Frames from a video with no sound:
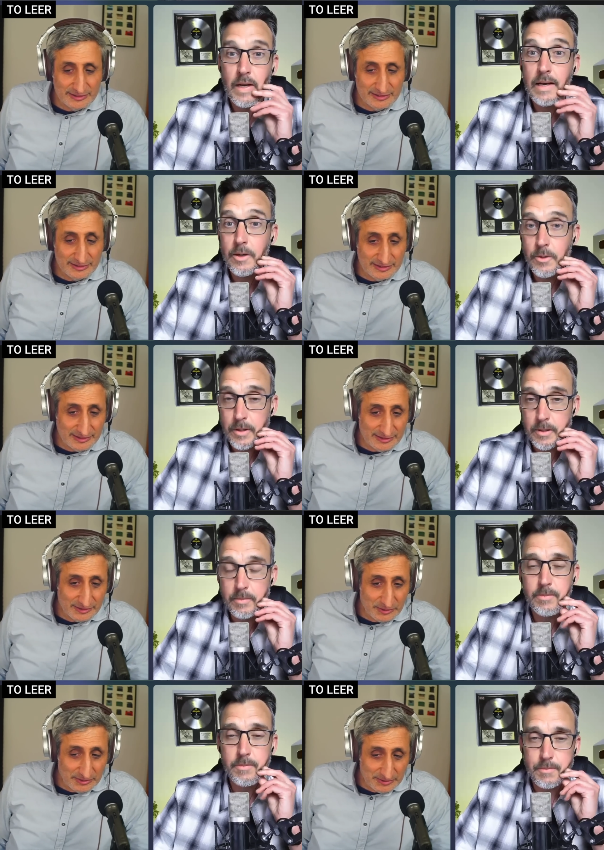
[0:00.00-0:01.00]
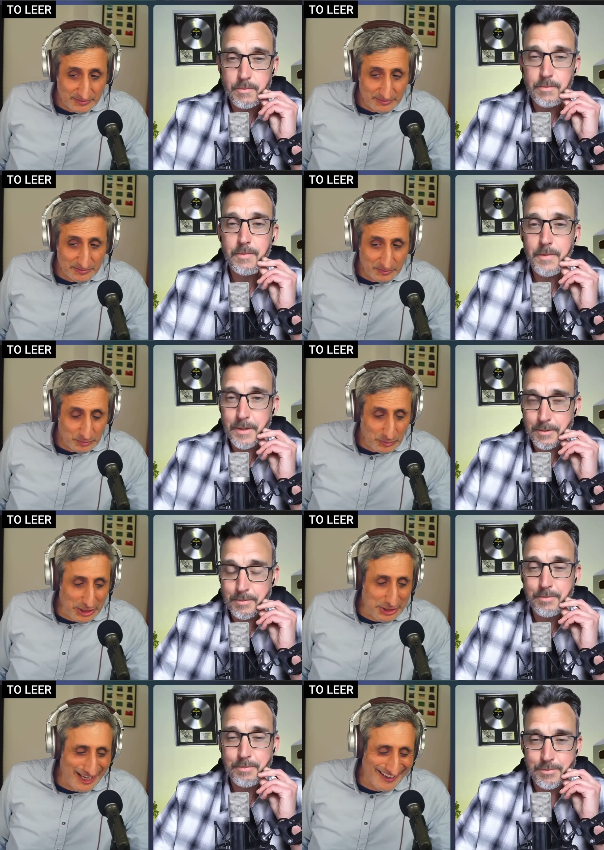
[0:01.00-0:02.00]
Speaker 1: Ah, okay, yeah.
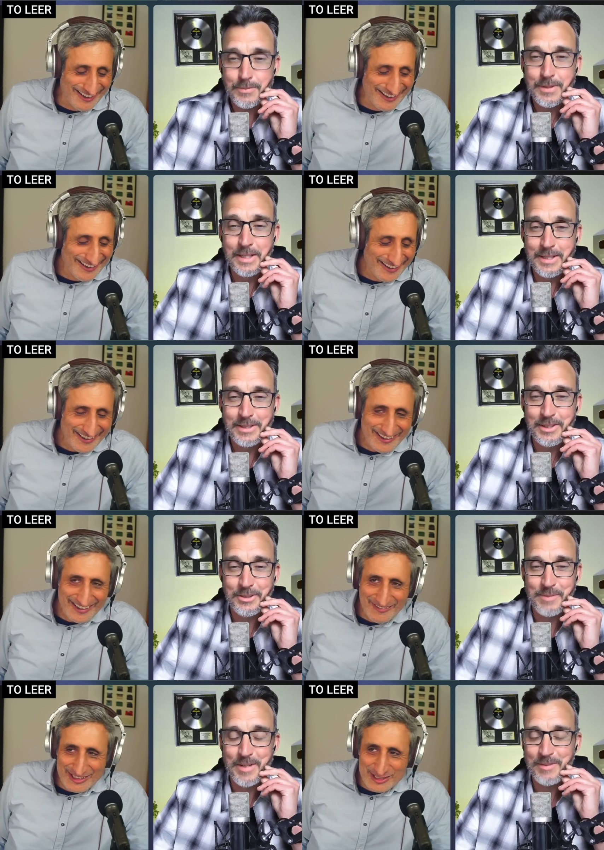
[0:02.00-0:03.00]
the